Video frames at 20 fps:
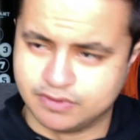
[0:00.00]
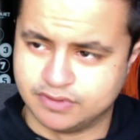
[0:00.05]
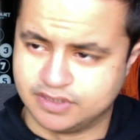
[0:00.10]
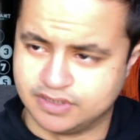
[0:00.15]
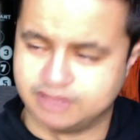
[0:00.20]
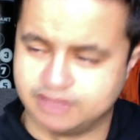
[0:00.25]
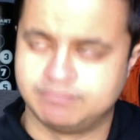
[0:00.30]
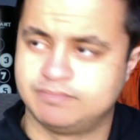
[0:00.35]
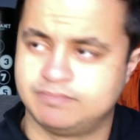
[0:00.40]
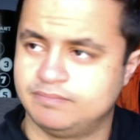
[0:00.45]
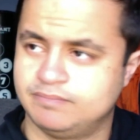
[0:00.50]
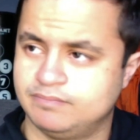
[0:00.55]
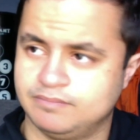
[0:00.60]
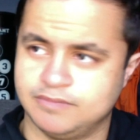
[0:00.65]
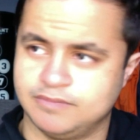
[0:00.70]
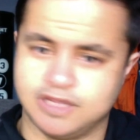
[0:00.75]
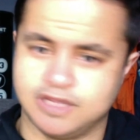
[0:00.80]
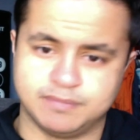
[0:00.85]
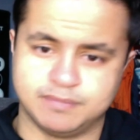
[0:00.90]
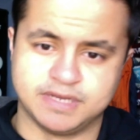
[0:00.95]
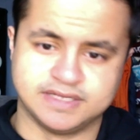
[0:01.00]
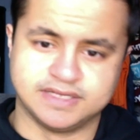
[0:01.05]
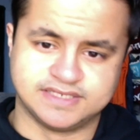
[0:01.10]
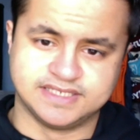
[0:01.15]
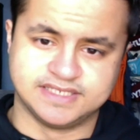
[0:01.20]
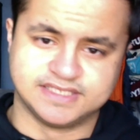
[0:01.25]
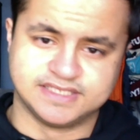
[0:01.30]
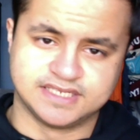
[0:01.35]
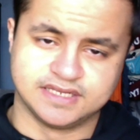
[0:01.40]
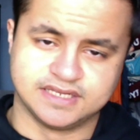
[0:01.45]
And the
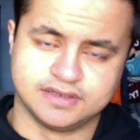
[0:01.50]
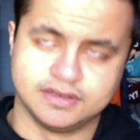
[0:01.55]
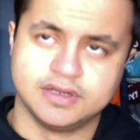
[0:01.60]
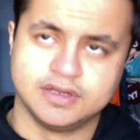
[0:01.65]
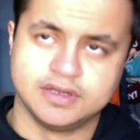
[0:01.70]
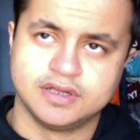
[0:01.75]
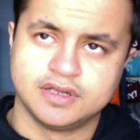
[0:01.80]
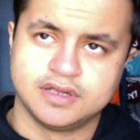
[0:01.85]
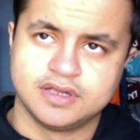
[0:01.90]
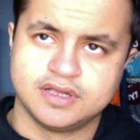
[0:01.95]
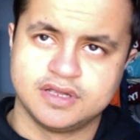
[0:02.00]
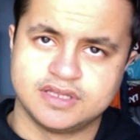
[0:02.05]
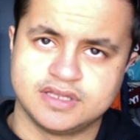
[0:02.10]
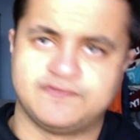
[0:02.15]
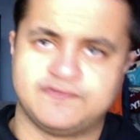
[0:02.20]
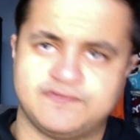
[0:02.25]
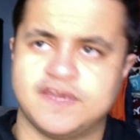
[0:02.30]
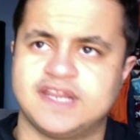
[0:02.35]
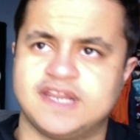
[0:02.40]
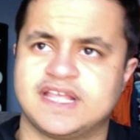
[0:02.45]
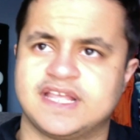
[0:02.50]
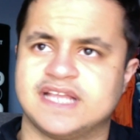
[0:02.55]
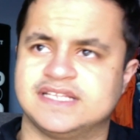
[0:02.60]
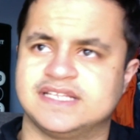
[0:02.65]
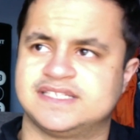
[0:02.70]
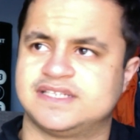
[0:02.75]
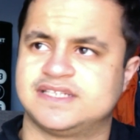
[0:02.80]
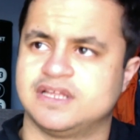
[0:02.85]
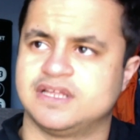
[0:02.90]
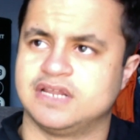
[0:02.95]
ability to defend
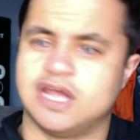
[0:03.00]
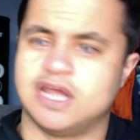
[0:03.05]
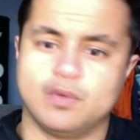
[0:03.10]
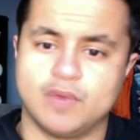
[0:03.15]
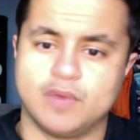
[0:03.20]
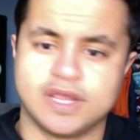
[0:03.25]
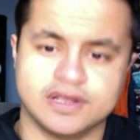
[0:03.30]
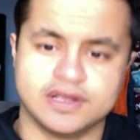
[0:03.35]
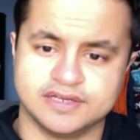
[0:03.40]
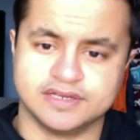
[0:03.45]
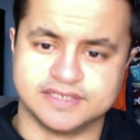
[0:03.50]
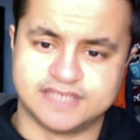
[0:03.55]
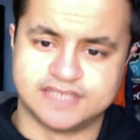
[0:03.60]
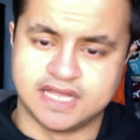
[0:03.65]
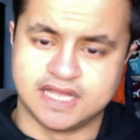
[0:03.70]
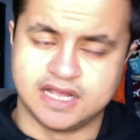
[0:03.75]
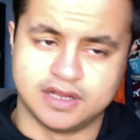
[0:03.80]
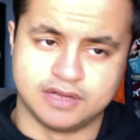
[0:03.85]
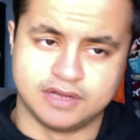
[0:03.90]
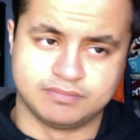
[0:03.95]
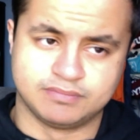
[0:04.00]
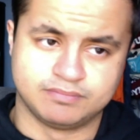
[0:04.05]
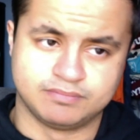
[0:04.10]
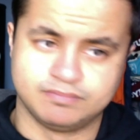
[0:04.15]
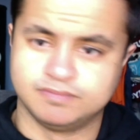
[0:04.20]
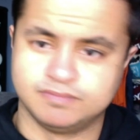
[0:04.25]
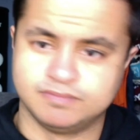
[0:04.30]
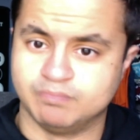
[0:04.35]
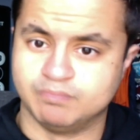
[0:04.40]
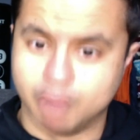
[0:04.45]
against, like, wingers that are
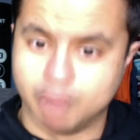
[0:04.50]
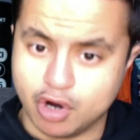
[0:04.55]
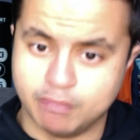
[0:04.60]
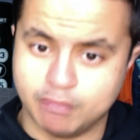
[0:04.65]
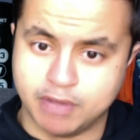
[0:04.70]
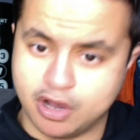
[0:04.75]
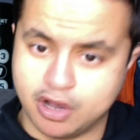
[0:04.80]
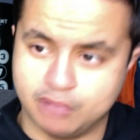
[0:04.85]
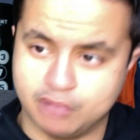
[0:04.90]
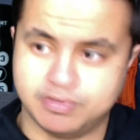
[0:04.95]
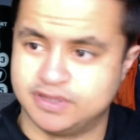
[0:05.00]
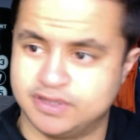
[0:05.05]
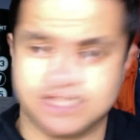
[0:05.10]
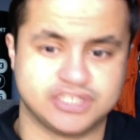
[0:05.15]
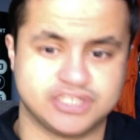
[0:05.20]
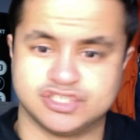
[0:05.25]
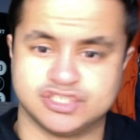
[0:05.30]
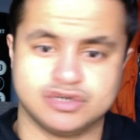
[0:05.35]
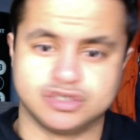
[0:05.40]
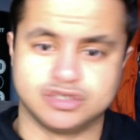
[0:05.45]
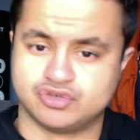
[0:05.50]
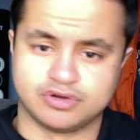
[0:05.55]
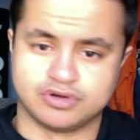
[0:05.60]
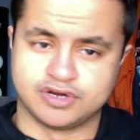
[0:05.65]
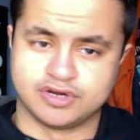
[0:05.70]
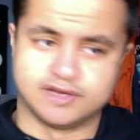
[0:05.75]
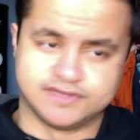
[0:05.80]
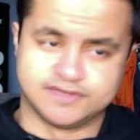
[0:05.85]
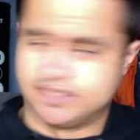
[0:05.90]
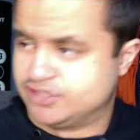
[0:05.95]
mobile, but they're just not strong
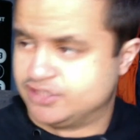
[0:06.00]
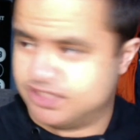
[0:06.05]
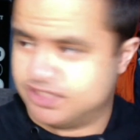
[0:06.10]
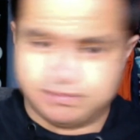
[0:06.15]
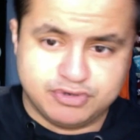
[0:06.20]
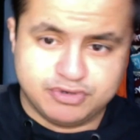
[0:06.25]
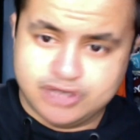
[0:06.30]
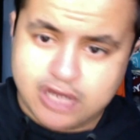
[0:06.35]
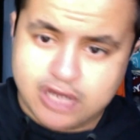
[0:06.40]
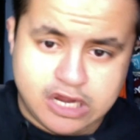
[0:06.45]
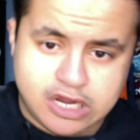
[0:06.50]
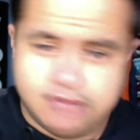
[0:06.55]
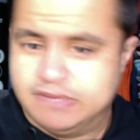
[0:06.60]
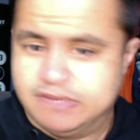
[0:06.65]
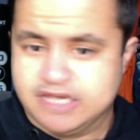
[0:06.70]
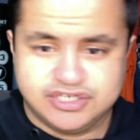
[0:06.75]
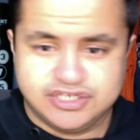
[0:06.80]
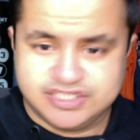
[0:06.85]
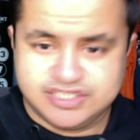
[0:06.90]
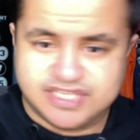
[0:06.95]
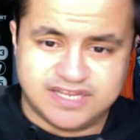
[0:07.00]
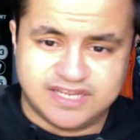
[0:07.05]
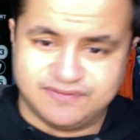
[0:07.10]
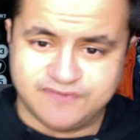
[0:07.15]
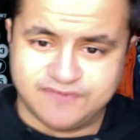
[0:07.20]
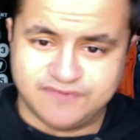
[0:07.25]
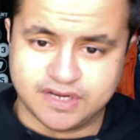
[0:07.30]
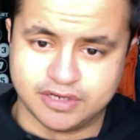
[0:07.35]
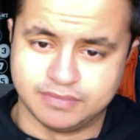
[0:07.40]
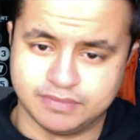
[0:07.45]
enough, so you can just put your arm there just to
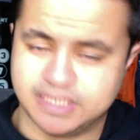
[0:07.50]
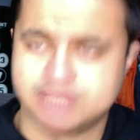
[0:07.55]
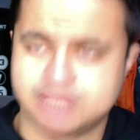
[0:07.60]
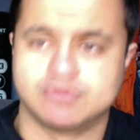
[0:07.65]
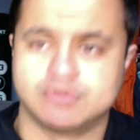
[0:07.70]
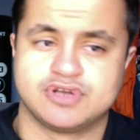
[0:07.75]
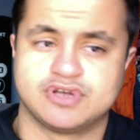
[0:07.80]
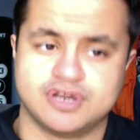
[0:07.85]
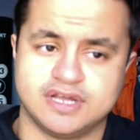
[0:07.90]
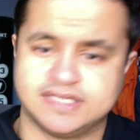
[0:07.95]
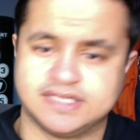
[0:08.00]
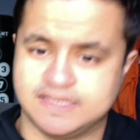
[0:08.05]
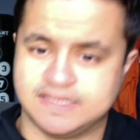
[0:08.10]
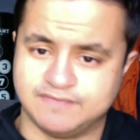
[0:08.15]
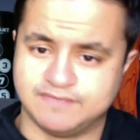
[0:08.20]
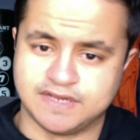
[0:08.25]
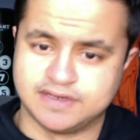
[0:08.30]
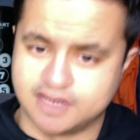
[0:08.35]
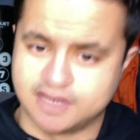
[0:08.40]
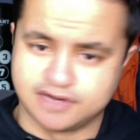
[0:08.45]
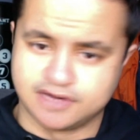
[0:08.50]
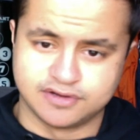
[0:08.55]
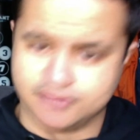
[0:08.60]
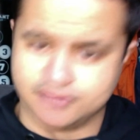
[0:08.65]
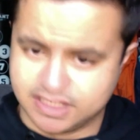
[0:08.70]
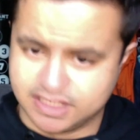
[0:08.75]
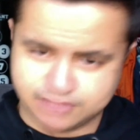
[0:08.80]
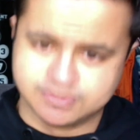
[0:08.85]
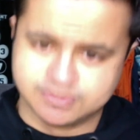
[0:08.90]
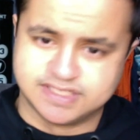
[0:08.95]
defend them. That's what Konate and Van Dijk do.
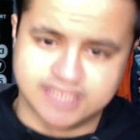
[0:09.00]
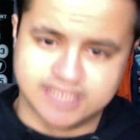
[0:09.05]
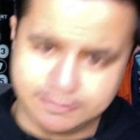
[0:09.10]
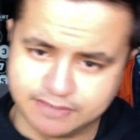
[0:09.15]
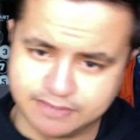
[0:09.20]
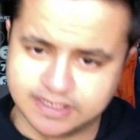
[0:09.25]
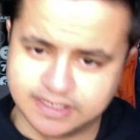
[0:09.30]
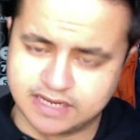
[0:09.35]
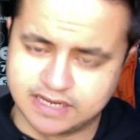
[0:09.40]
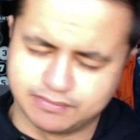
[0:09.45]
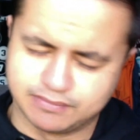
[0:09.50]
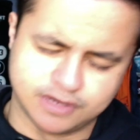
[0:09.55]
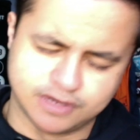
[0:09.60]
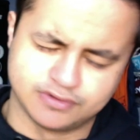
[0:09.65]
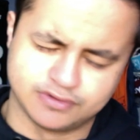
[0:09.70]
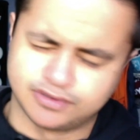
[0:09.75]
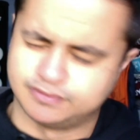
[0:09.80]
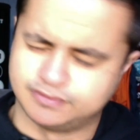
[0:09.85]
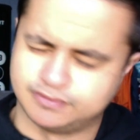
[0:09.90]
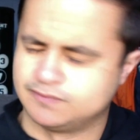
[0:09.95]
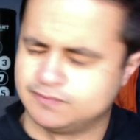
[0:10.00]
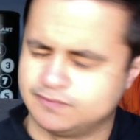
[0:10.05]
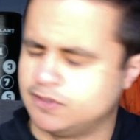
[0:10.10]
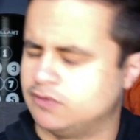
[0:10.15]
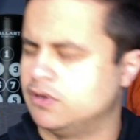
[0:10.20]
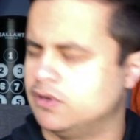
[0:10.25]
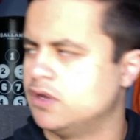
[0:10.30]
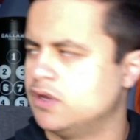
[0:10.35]
That's what Saliba and Gabriel do as well.